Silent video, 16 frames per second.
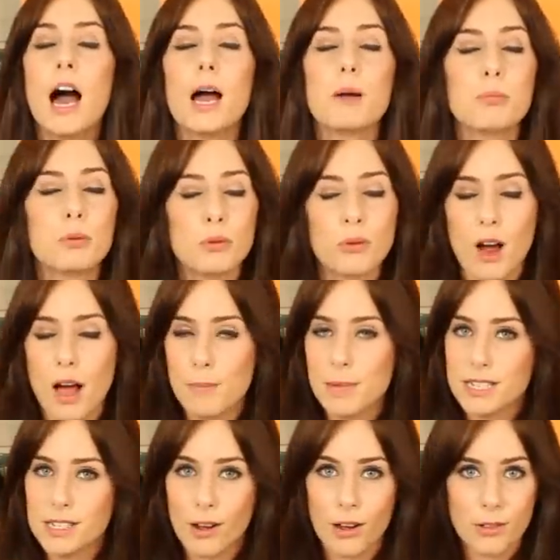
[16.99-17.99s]
I
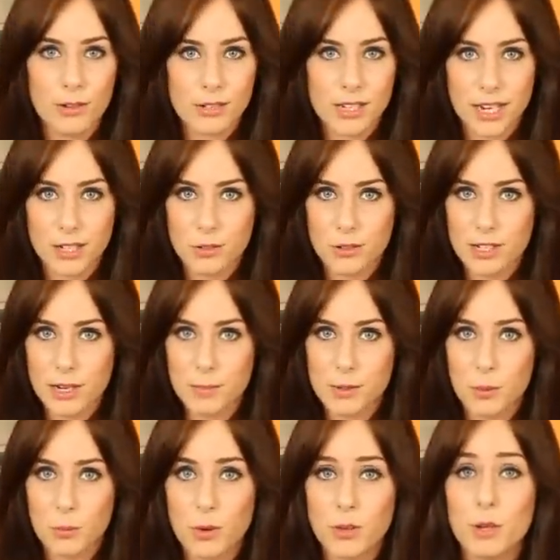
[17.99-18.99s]
promise all those extra
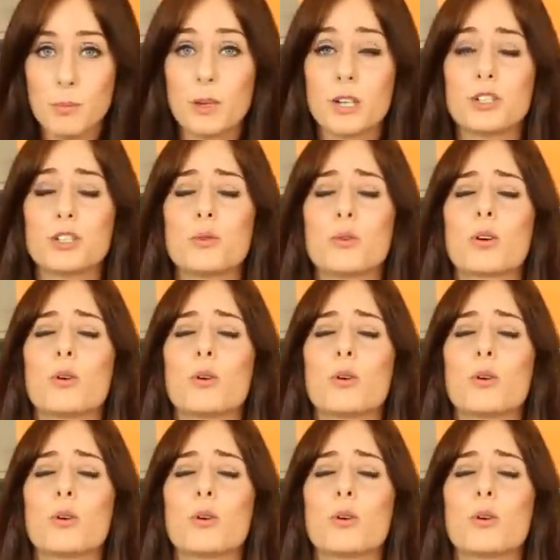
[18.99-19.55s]
steps are worth it because you